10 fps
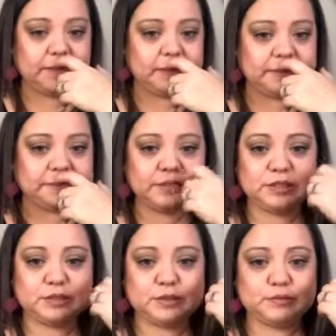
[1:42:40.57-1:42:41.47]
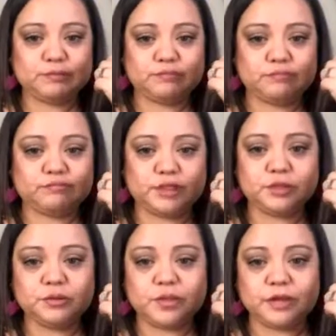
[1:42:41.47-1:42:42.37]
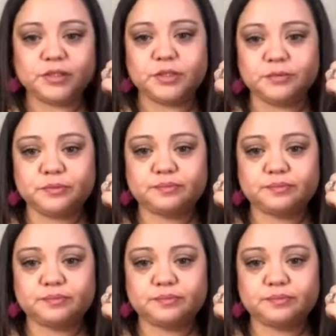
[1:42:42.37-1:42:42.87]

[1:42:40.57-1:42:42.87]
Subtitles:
I just choose not to.